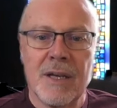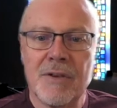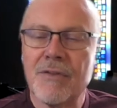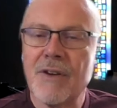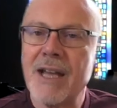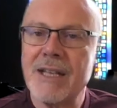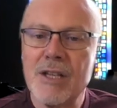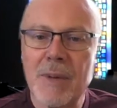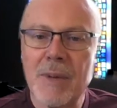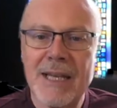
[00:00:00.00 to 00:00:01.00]
If you're
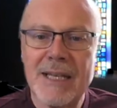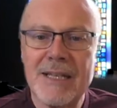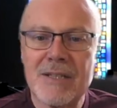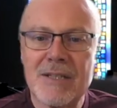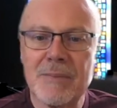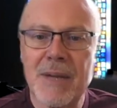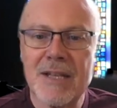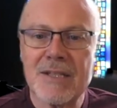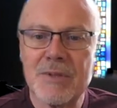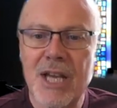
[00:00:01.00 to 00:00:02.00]
finding you might need to
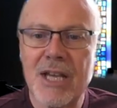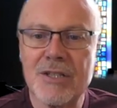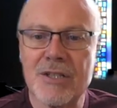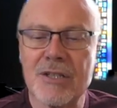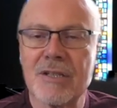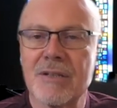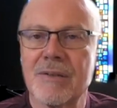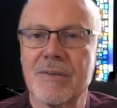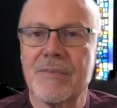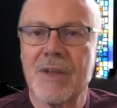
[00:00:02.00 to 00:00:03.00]
make some changes,
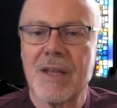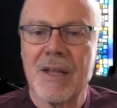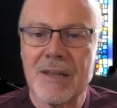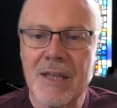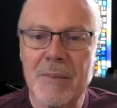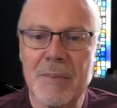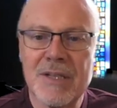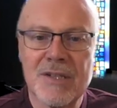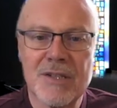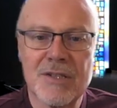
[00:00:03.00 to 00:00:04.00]
let
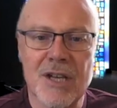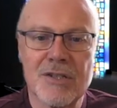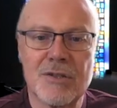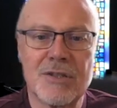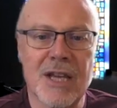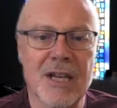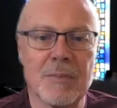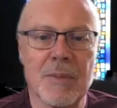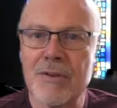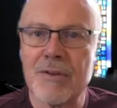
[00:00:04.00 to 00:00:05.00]
me suggest you take
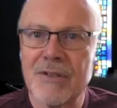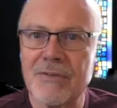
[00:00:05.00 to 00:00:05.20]
a mother's